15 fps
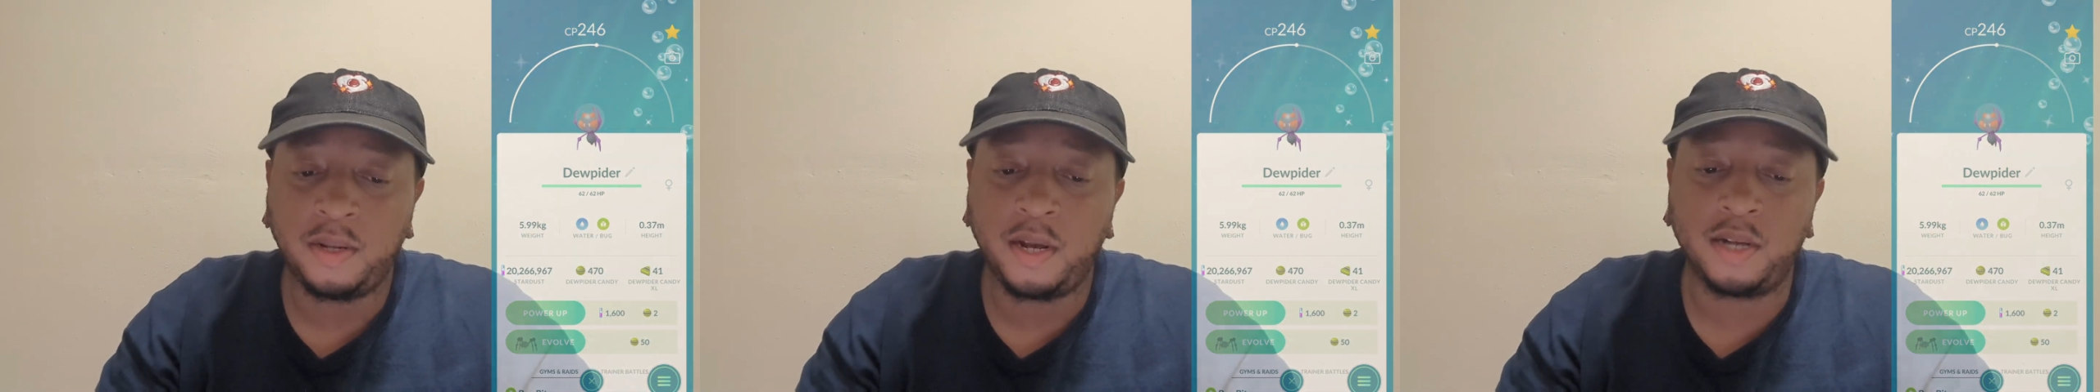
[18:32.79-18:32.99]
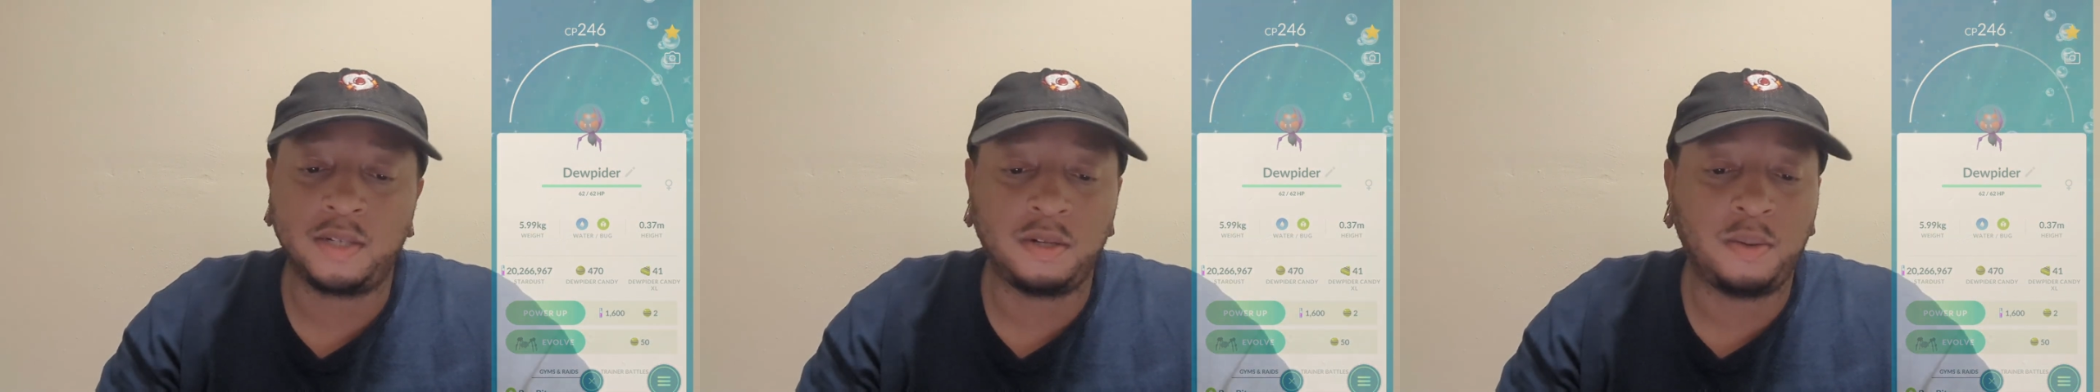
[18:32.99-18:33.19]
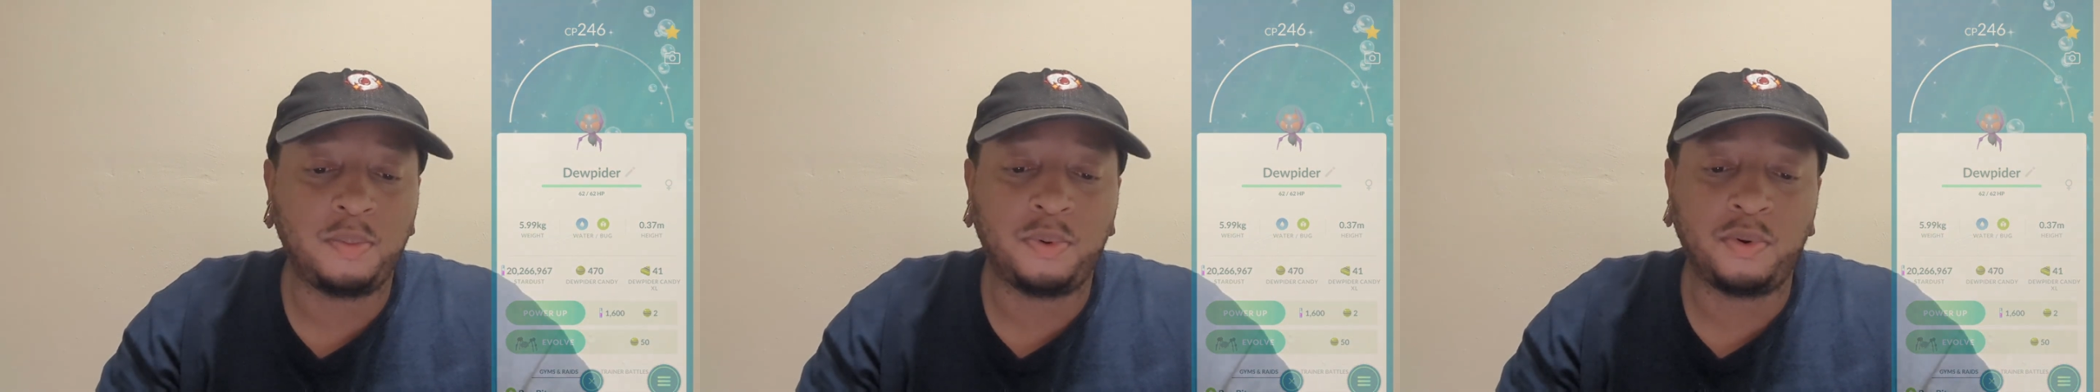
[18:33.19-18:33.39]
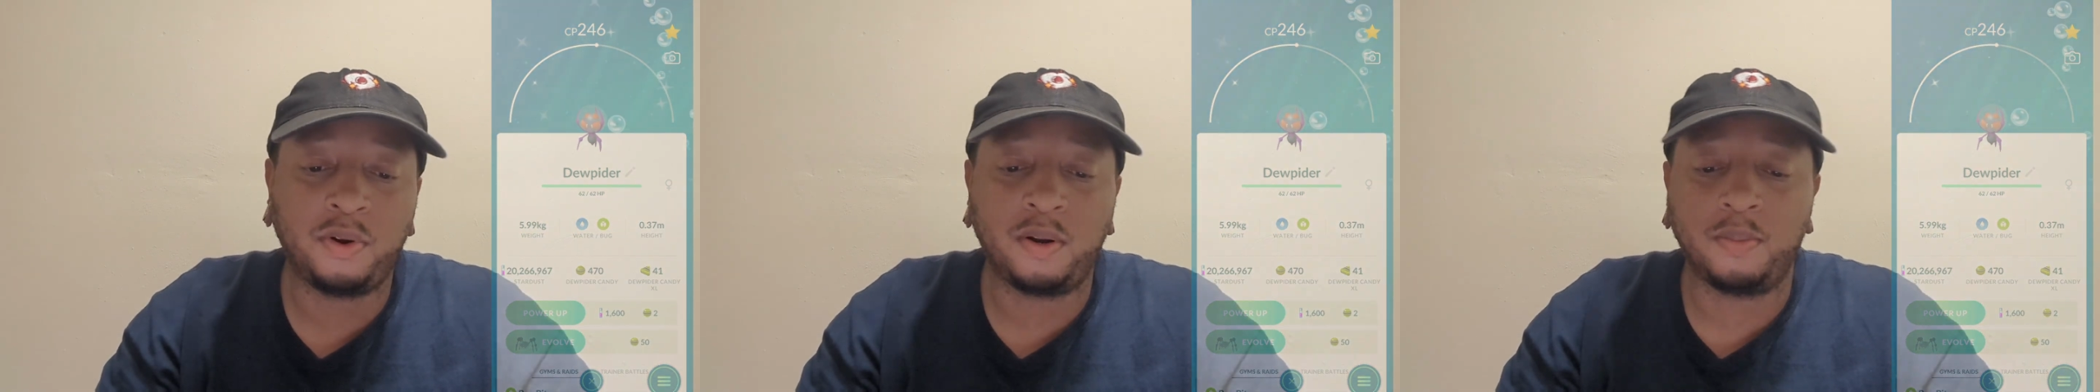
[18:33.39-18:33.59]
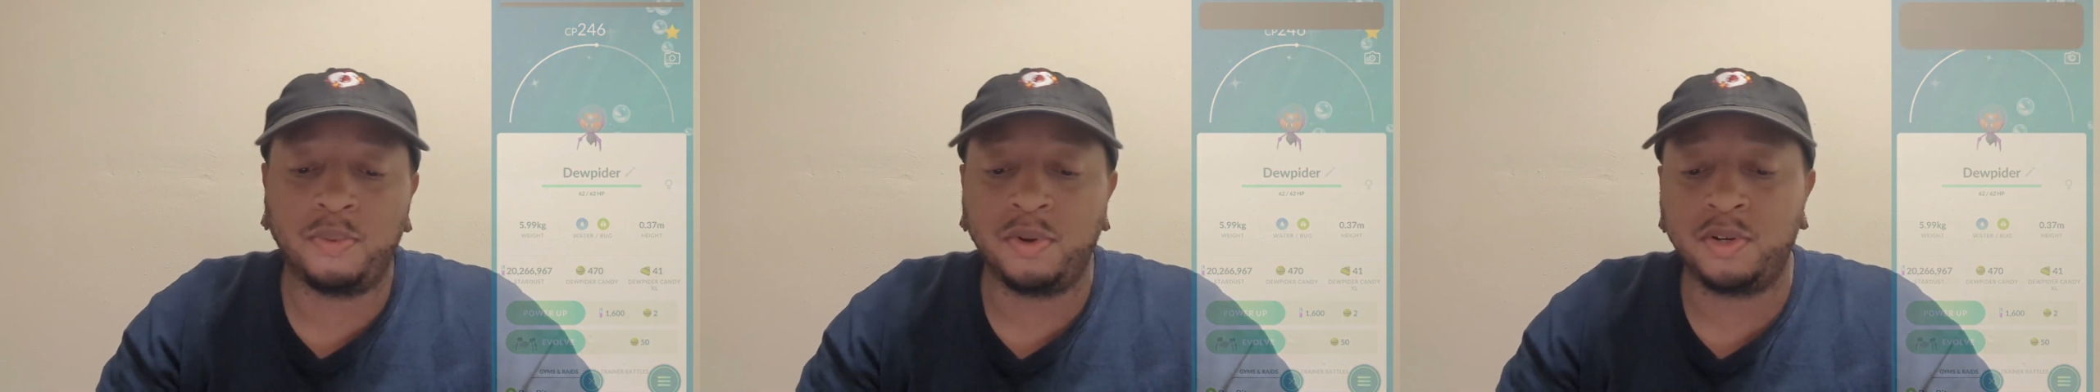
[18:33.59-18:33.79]
At some
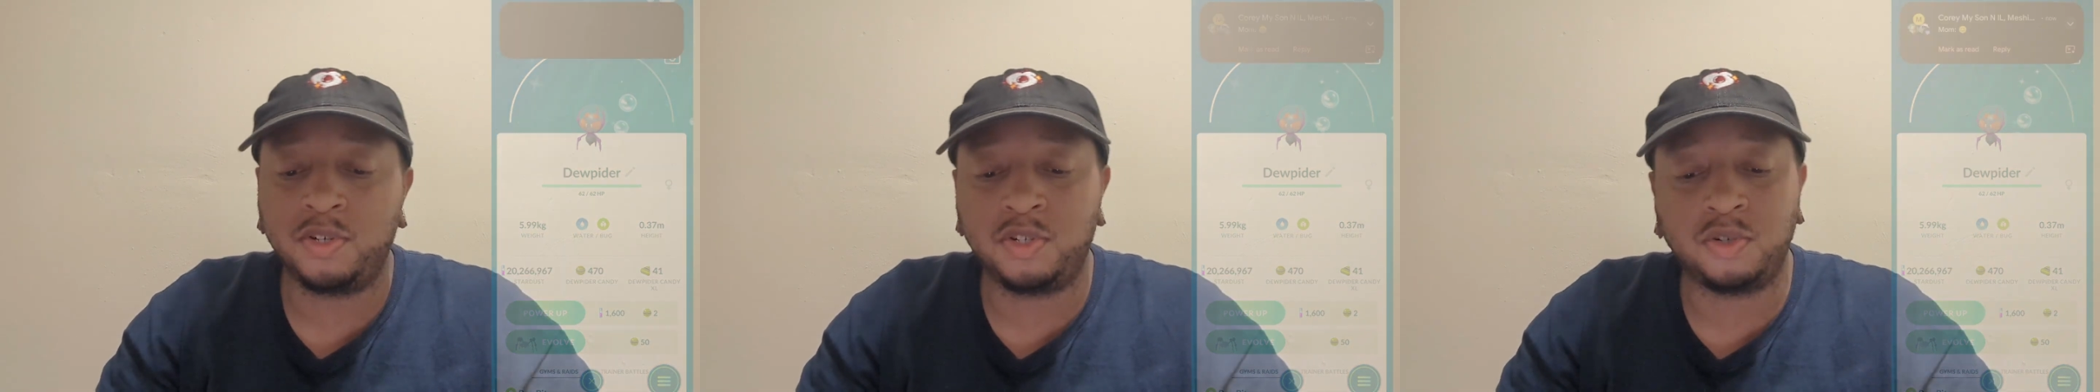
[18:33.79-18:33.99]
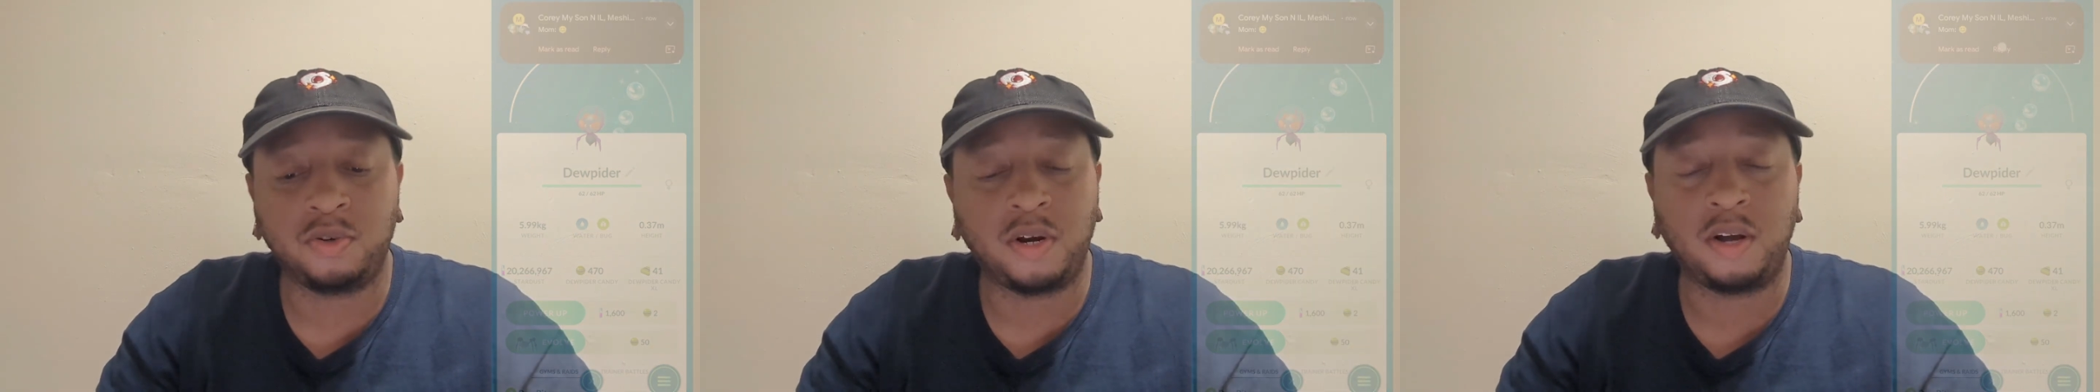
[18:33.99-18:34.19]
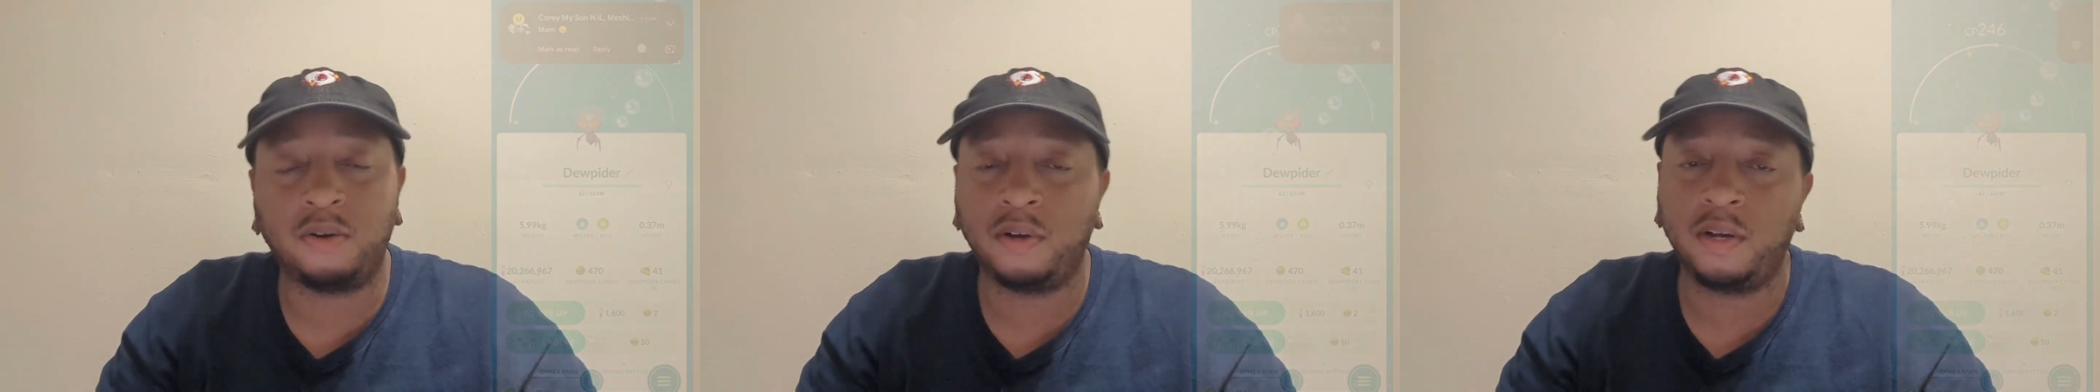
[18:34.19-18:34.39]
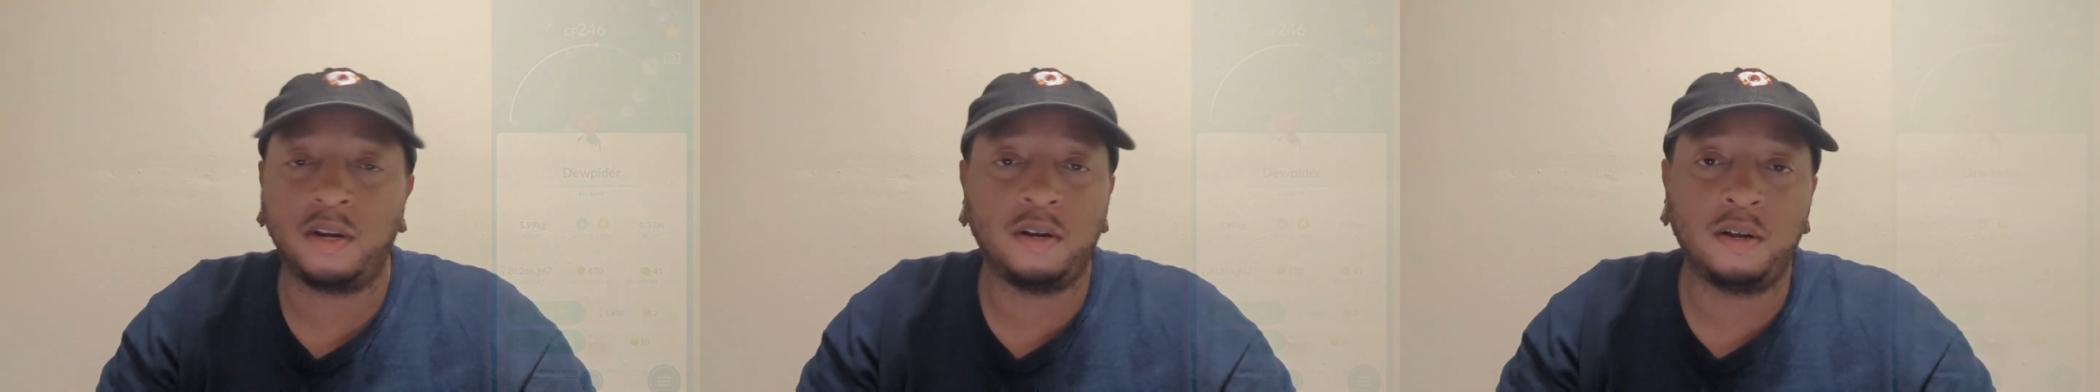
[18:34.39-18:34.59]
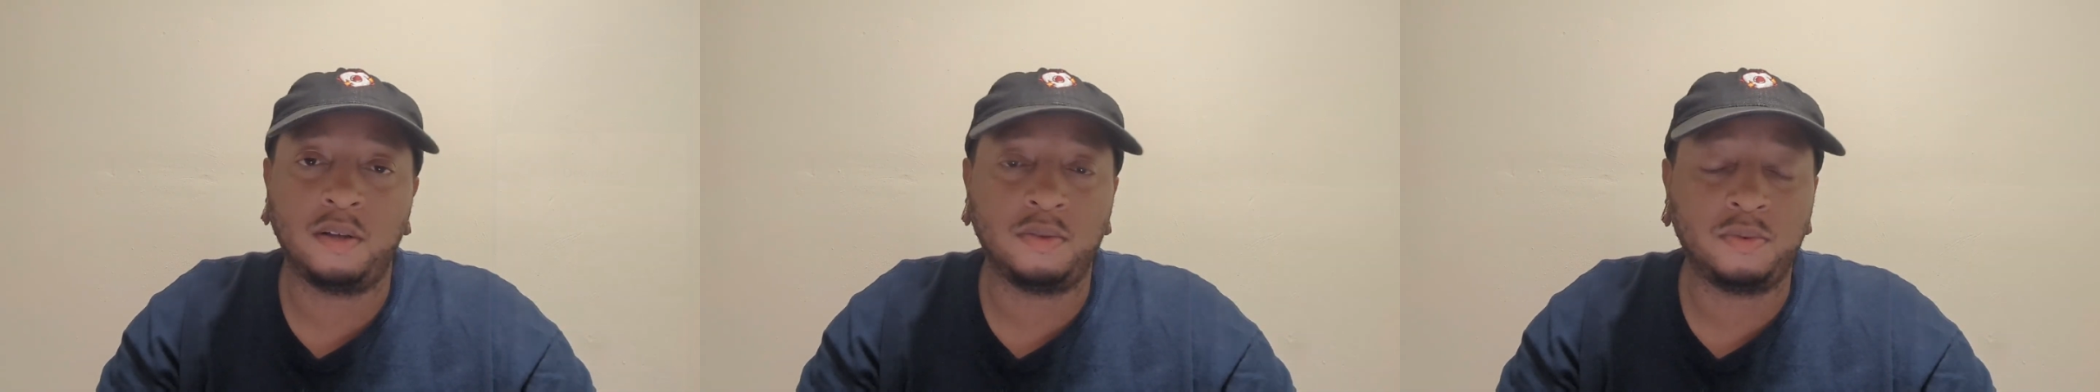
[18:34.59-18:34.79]
point, I'm pretty sure I'll get
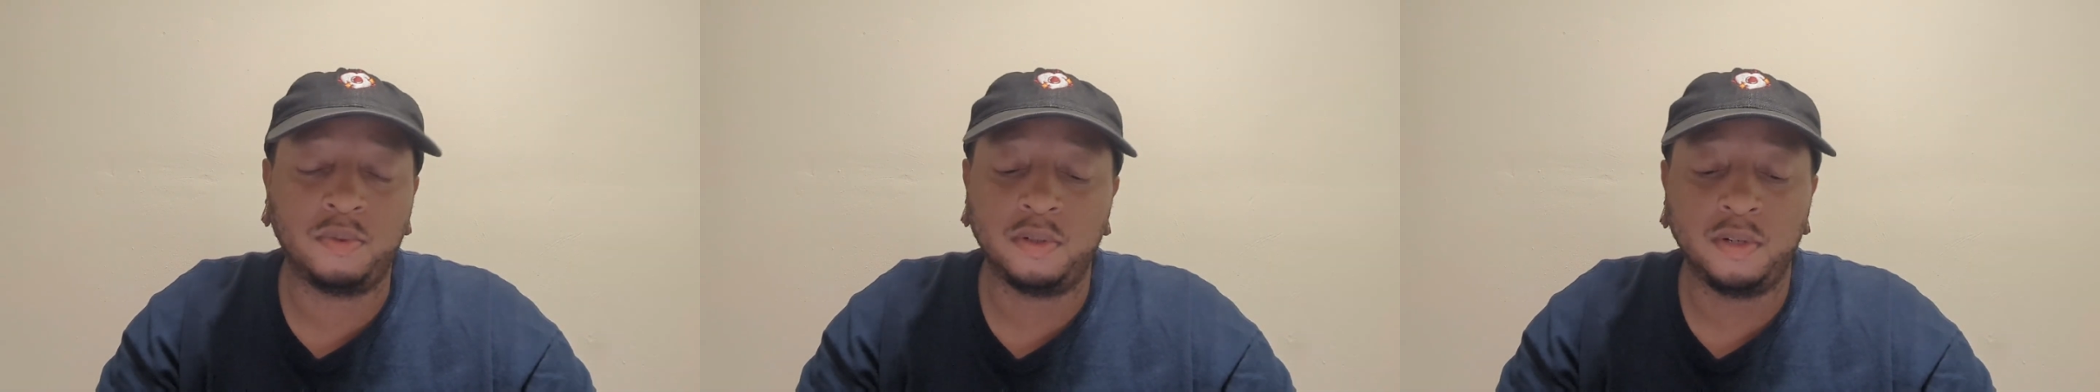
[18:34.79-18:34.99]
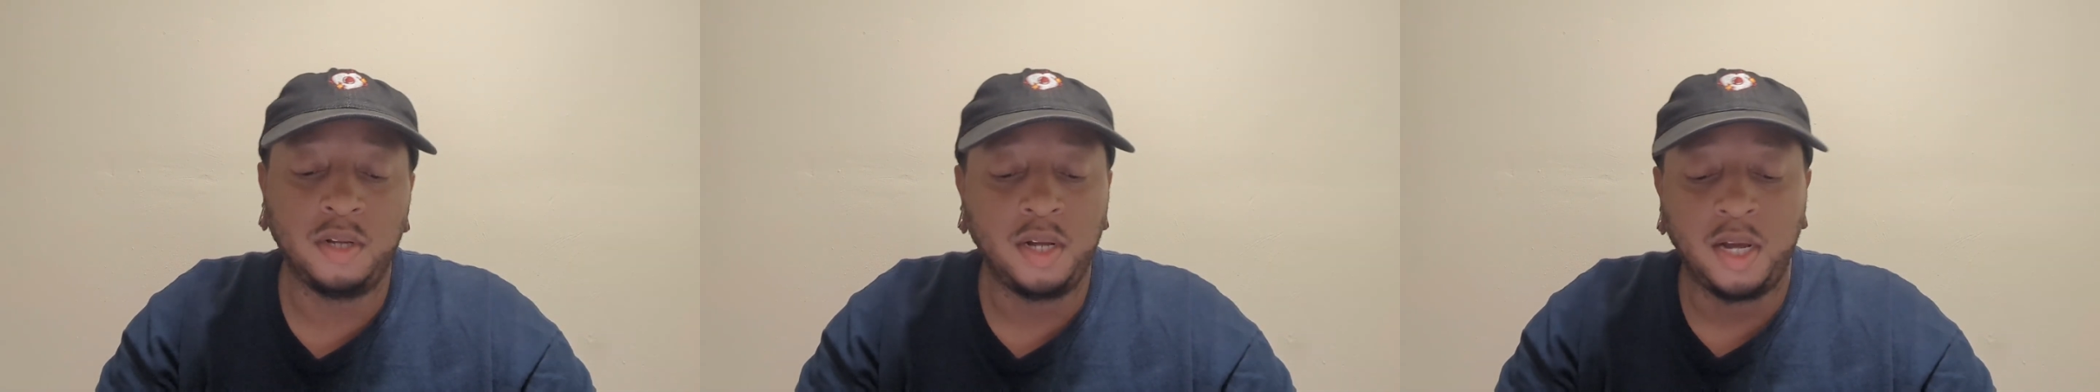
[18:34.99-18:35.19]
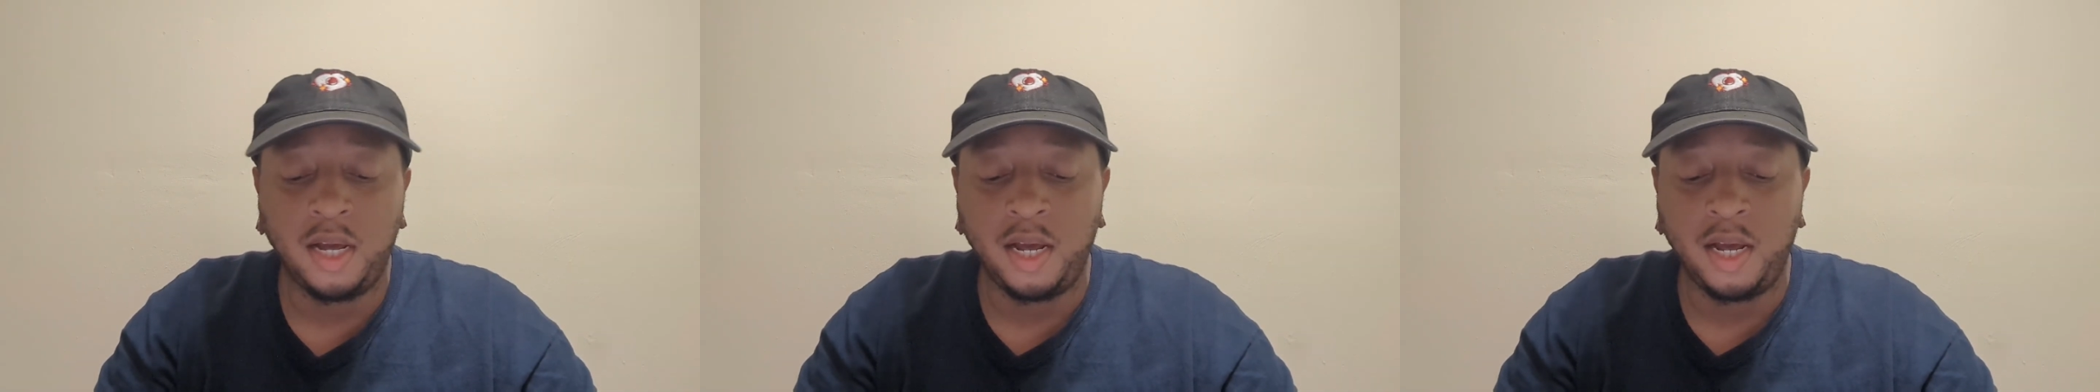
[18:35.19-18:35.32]
another one,